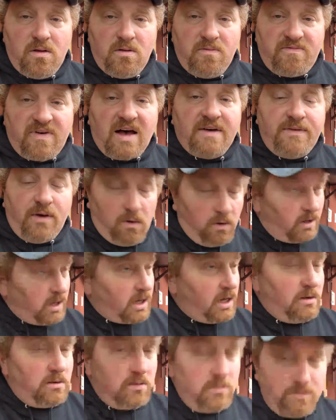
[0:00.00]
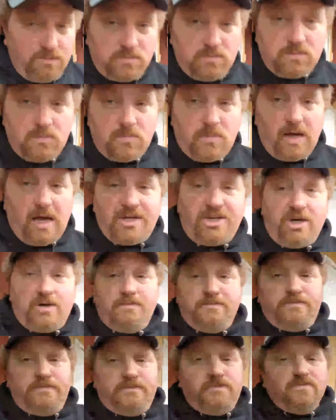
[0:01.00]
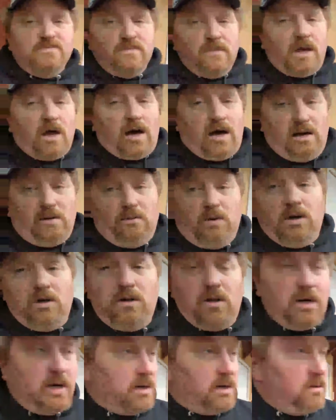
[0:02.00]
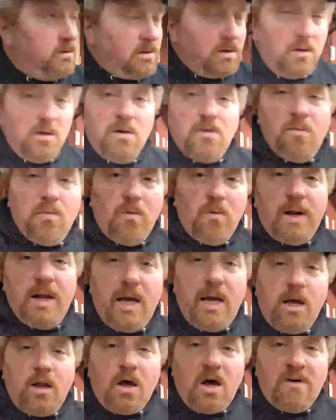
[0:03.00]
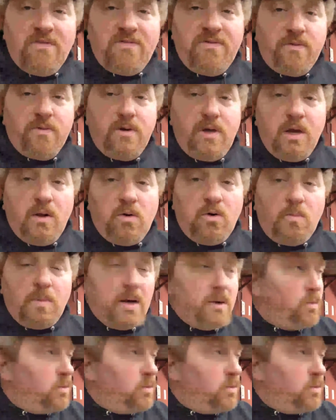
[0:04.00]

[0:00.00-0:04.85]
Fabio, okay, gotcha. I will when I get home.